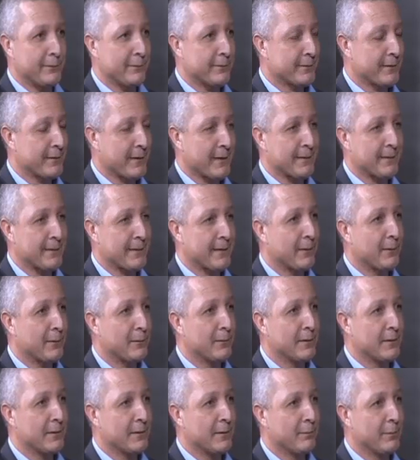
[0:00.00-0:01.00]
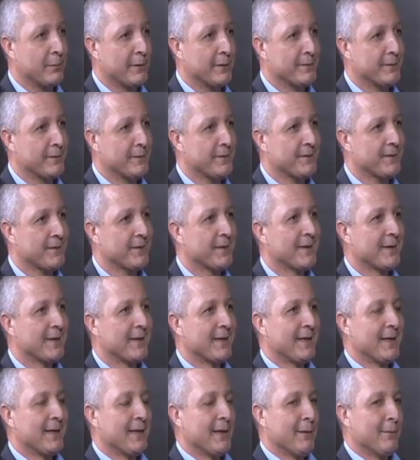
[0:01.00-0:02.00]
start their own little business.
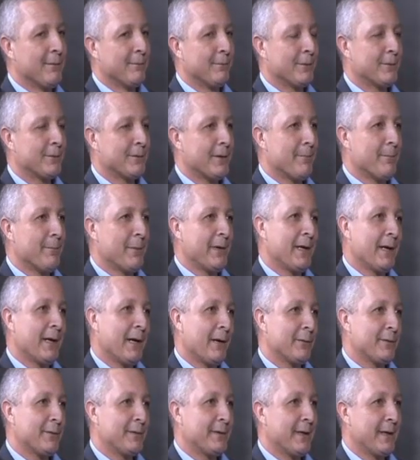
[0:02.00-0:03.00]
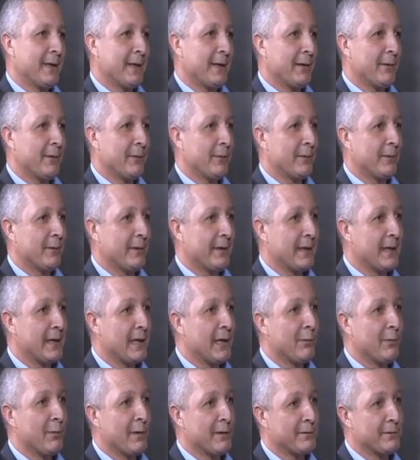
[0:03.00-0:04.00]
For somebody out there who
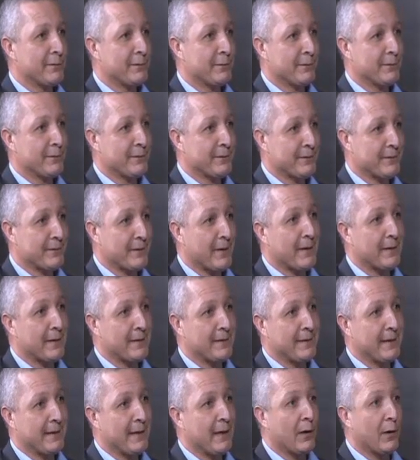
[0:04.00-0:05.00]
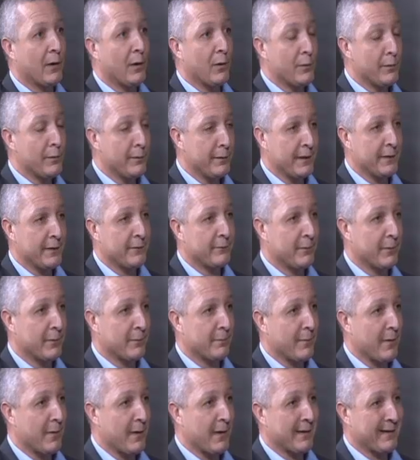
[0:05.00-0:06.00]
really wants to start their own
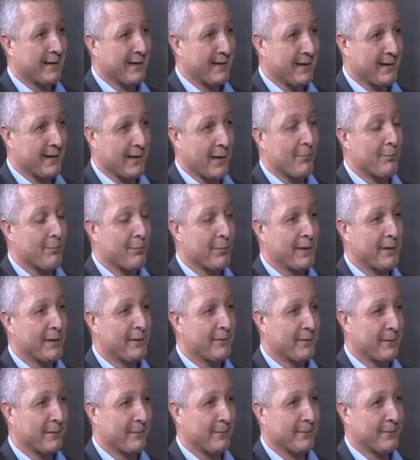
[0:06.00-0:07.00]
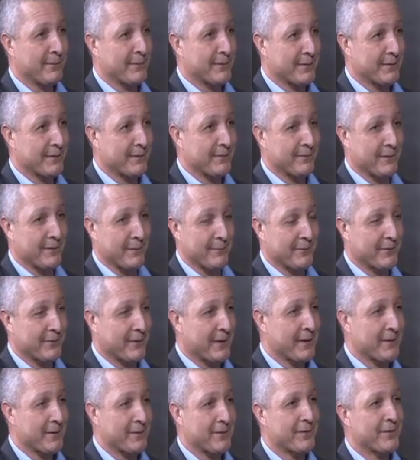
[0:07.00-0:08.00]
network marketing company from
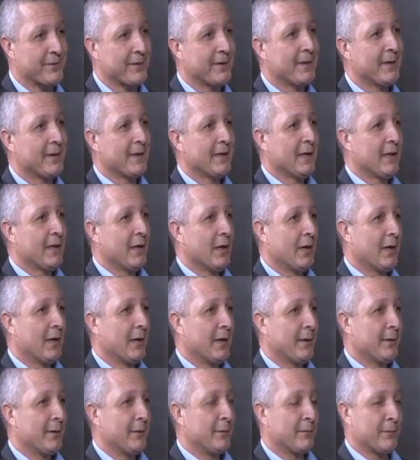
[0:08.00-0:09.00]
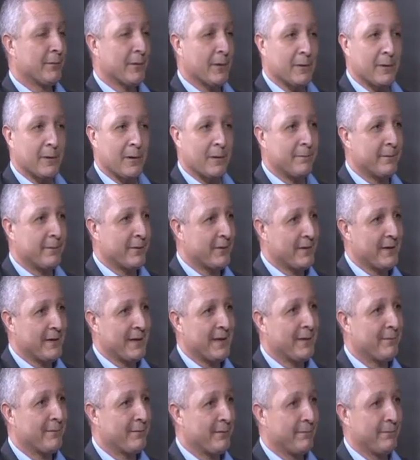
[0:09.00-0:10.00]
scratch, you've got to obviously
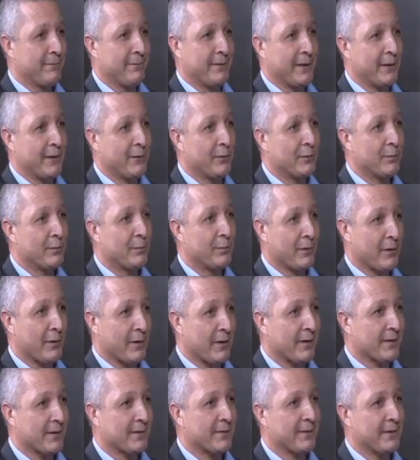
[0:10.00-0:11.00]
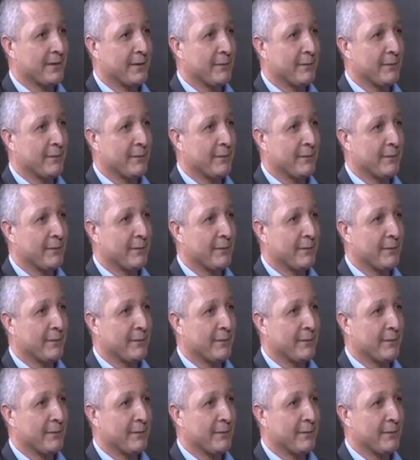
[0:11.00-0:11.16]
have a very good product in